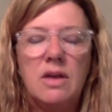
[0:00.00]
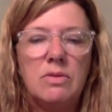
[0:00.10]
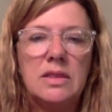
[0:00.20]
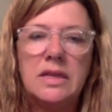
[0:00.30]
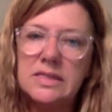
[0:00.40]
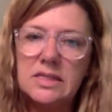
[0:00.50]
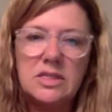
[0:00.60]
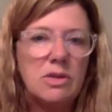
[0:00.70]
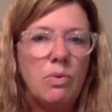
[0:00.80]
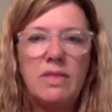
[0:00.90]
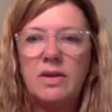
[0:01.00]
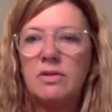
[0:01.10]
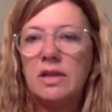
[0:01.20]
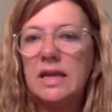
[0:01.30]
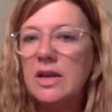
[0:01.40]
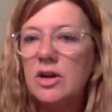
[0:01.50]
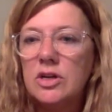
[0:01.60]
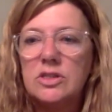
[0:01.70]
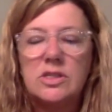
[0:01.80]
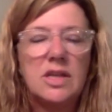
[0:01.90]
listen to what their
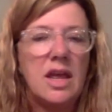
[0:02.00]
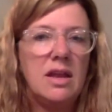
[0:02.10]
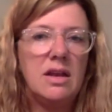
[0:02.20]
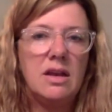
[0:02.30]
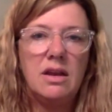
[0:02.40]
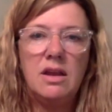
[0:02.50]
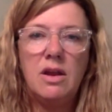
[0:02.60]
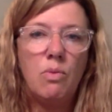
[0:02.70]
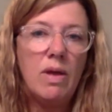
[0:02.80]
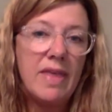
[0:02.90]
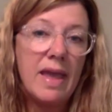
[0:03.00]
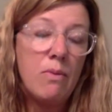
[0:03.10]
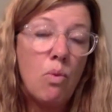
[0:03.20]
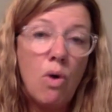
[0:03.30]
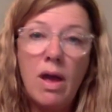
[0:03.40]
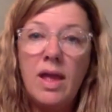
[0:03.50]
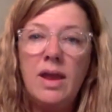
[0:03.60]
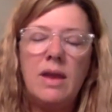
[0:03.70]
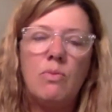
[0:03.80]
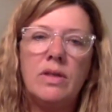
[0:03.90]
leaders and, what they
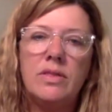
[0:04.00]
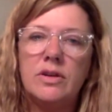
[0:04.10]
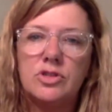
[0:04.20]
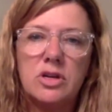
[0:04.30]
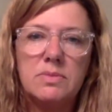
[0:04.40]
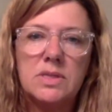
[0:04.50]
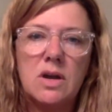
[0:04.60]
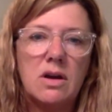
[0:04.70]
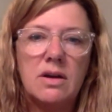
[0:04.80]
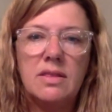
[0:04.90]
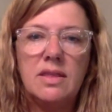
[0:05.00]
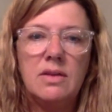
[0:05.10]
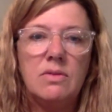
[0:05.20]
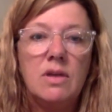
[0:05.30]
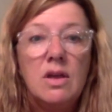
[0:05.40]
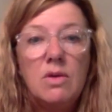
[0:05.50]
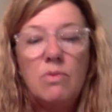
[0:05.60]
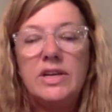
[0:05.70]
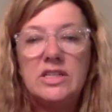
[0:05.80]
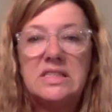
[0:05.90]
want and what their dreams are. And then
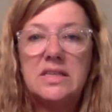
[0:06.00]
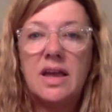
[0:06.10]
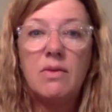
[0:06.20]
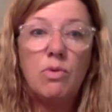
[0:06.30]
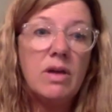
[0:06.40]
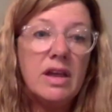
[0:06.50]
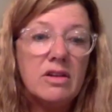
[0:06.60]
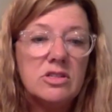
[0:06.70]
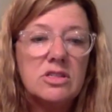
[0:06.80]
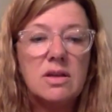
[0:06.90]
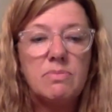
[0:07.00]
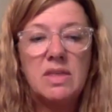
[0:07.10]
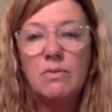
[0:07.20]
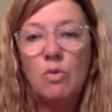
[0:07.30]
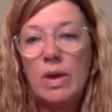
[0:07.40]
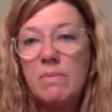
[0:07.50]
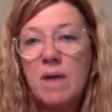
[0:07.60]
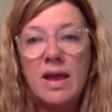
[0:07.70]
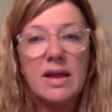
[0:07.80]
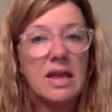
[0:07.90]
we just say, well, here's something we
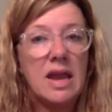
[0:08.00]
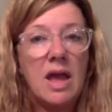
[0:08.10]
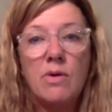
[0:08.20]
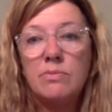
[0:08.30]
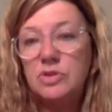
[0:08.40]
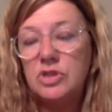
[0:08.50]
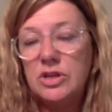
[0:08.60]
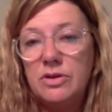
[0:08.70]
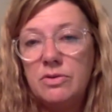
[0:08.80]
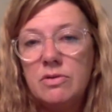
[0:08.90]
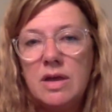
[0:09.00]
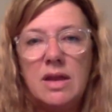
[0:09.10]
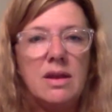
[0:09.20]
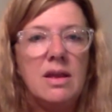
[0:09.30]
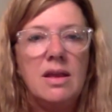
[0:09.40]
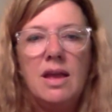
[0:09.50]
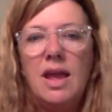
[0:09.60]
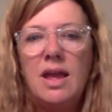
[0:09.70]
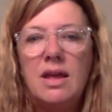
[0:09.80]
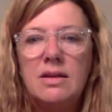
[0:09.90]
can help do. And
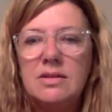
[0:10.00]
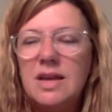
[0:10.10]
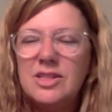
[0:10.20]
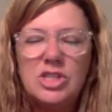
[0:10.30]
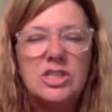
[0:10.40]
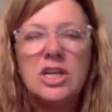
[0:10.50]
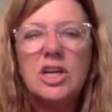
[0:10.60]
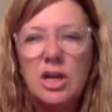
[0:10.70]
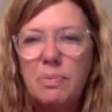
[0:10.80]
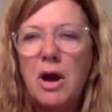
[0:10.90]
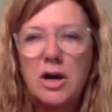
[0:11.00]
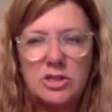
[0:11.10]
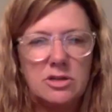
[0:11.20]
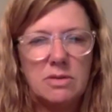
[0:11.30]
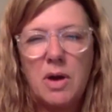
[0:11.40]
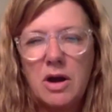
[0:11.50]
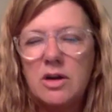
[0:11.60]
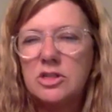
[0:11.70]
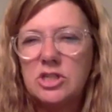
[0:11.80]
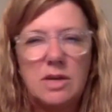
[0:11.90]
it's just a good
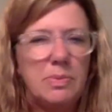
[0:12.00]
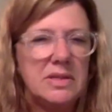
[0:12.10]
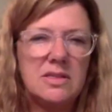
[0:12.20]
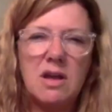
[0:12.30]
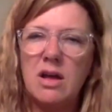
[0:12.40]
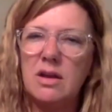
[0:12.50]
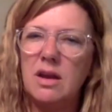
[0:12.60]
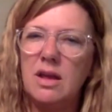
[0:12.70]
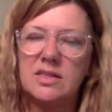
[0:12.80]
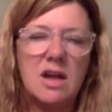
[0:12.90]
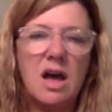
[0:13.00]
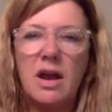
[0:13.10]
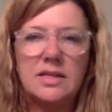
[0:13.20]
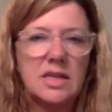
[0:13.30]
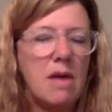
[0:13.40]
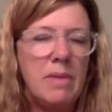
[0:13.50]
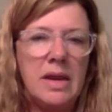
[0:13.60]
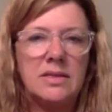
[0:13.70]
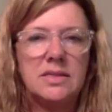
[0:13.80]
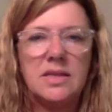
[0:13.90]
partnership. It's not us coming
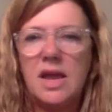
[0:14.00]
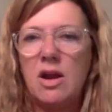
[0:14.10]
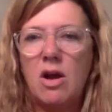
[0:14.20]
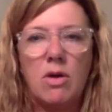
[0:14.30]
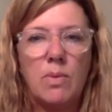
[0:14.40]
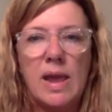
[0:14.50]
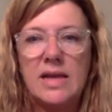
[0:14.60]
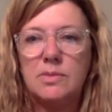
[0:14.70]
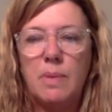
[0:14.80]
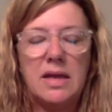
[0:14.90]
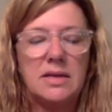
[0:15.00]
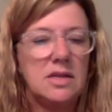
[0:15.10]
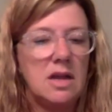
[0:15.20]
in saying our way is best.